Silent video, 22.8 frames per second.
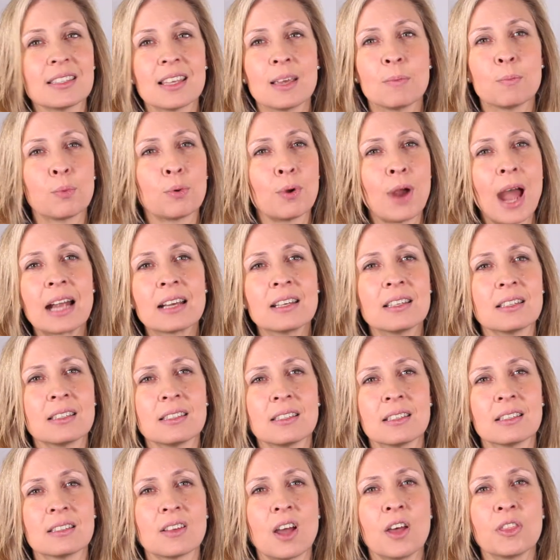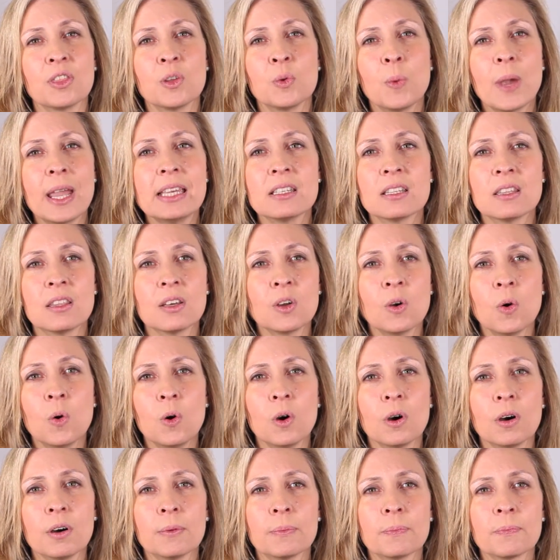and practices on the way to the
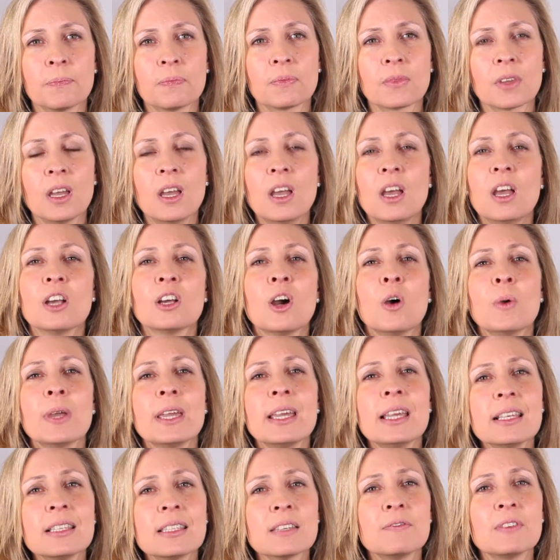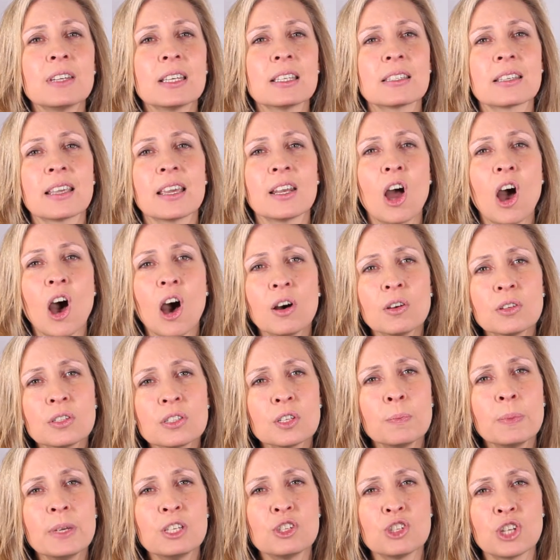goal. Cohesiveness can also
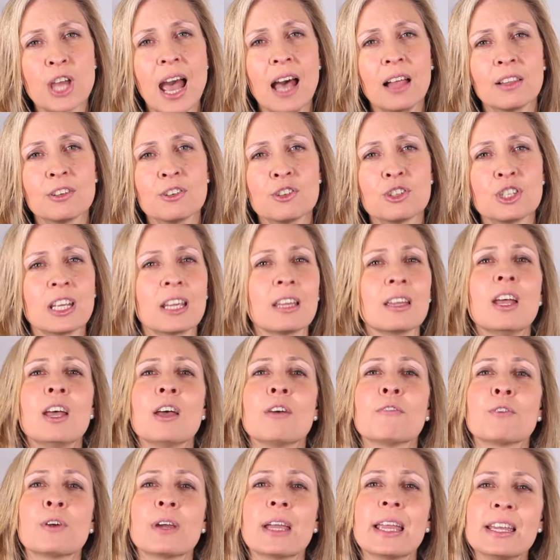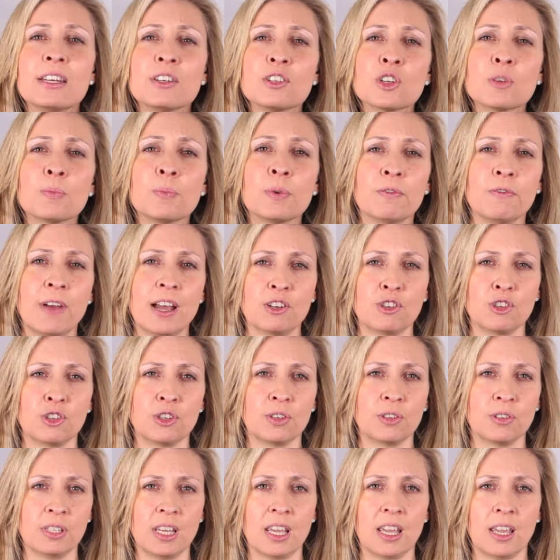be challenging for
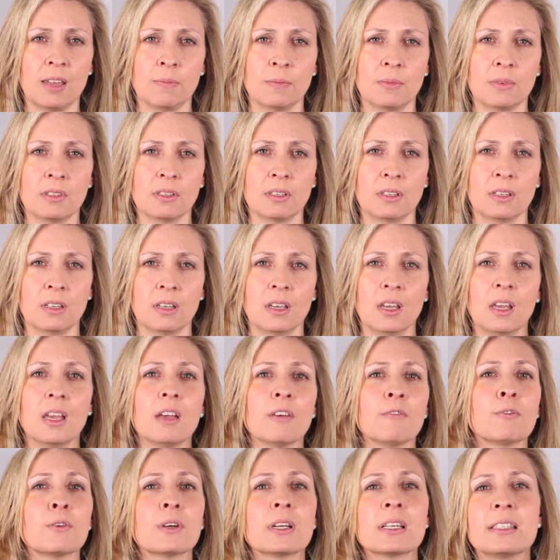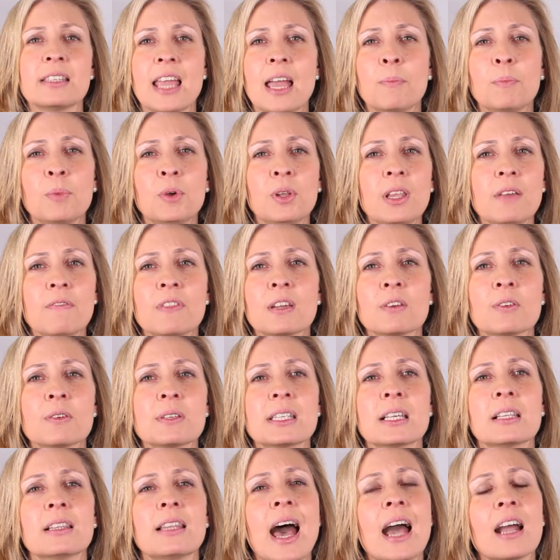interprofessional teams. For example, if there is a
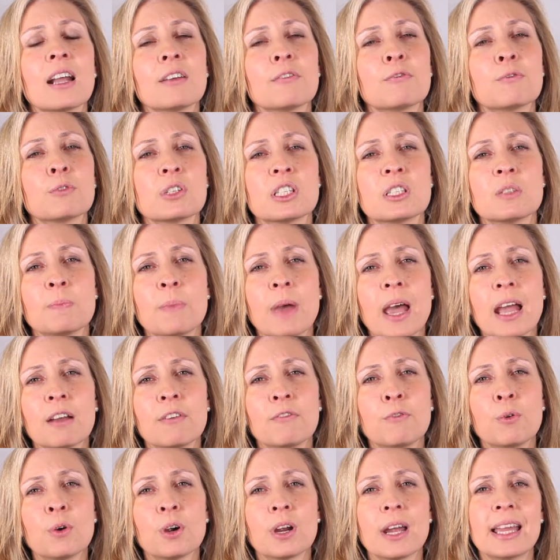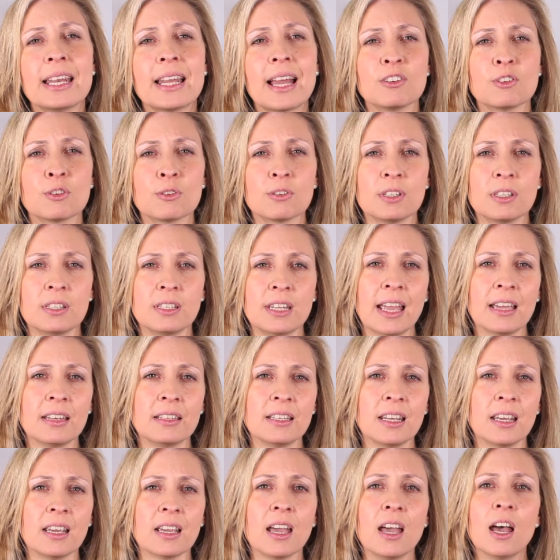lack of respect for and
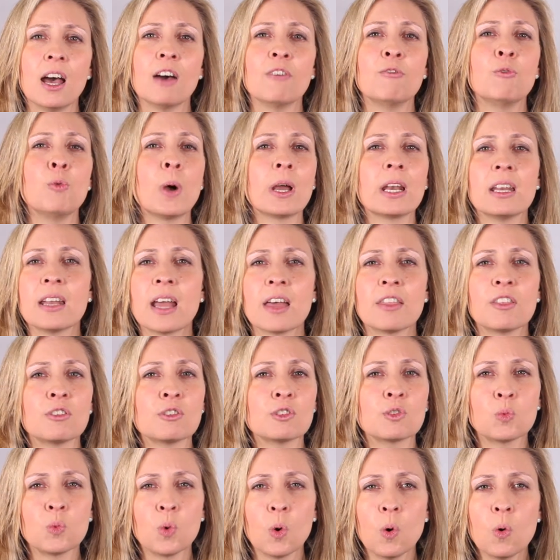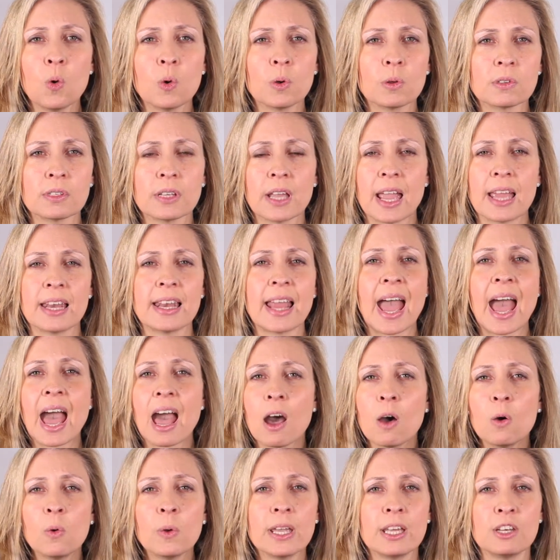understanding of one another's roles and
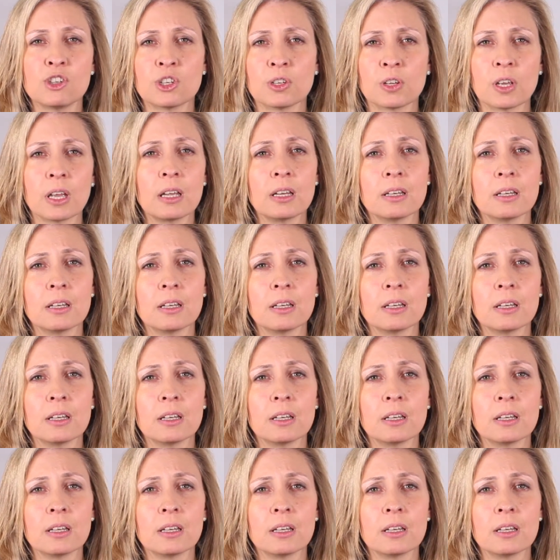how each